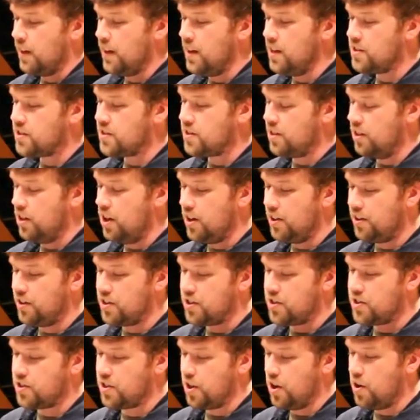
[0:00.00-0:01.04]
And he slung
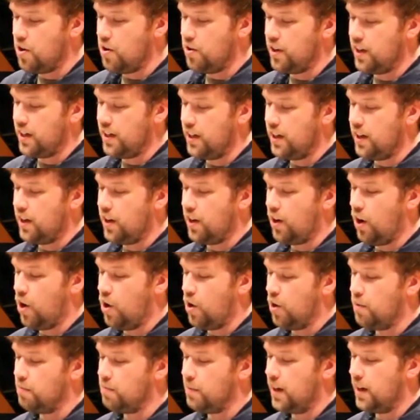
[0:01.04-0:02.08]
the stone, and it hit
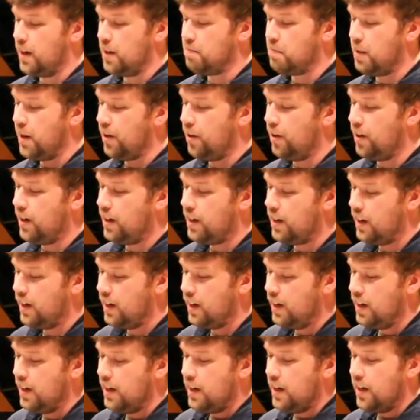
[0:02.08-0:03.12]
home, and it buried
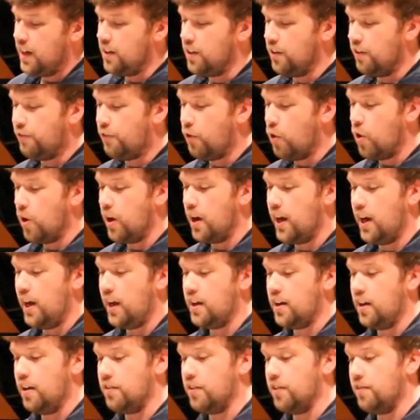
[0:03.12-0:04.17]
in the
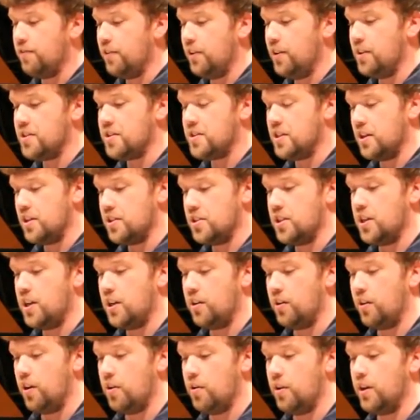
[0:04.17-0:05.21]
forehead of the Philistine's
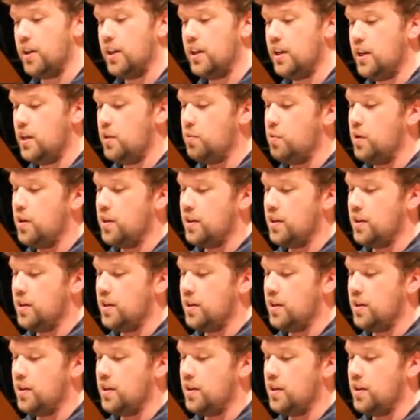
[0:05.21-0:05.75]
hero, and he